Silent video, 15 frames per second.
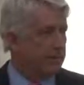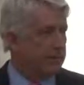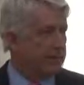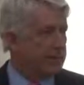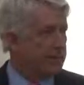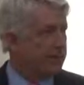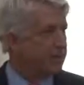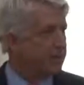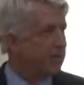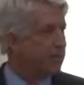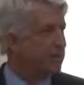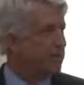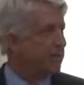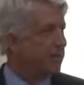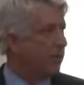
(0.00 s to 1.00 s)

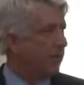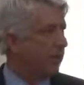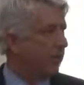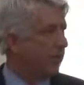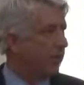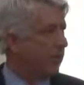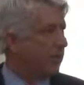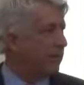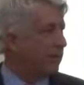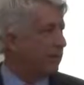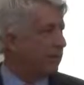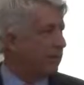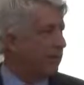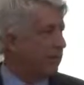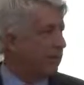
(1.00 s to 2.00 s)
citizens who are
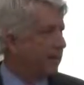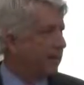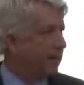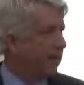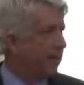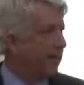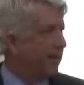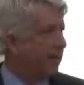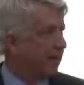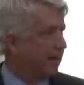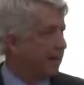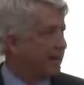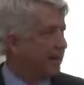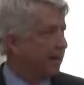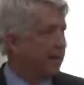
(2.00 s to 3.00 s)
gay and
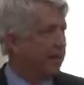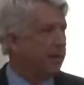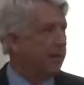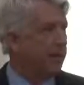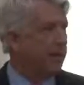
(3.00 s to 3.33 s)
lesbian